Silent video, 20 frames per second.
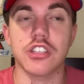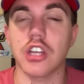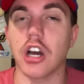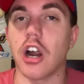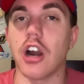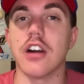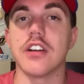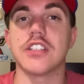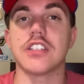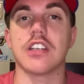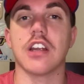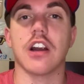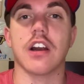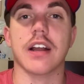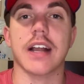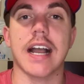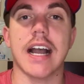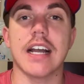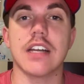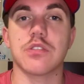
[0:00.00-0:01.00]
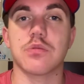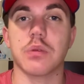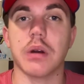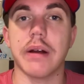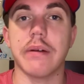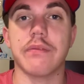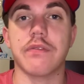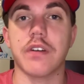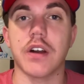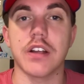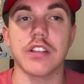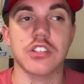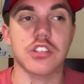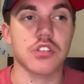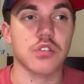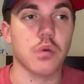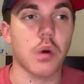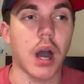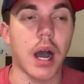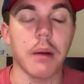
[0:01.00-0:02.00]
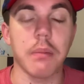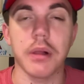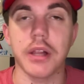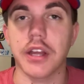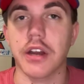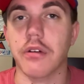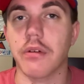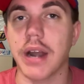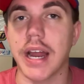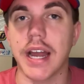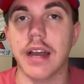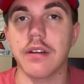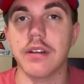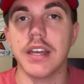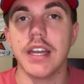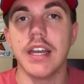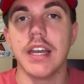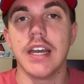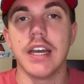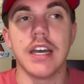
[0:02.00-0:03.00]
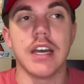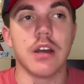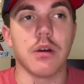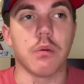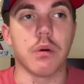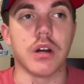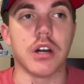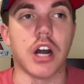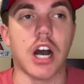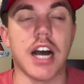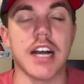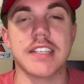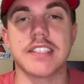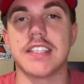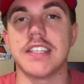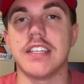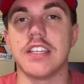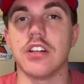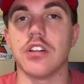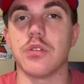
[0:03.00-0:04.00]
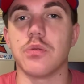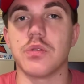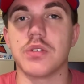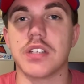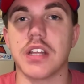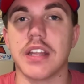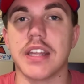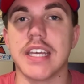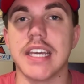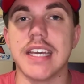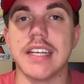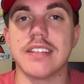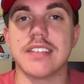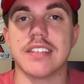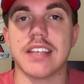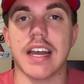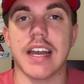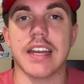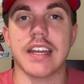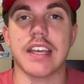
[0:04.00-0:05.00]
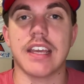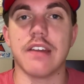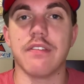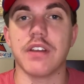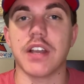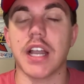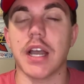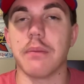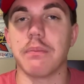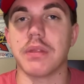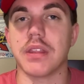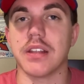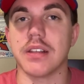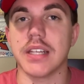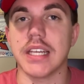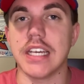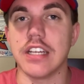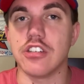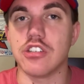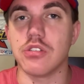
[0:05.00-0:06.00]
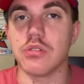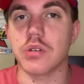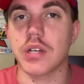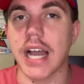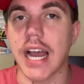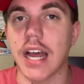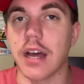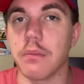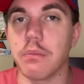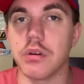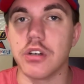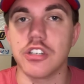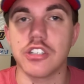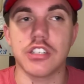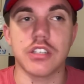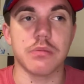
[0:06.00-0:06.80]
The RCR guys were up front squabbling around where Austin Dillon was on the inside giving up the lead to Kyle Busch.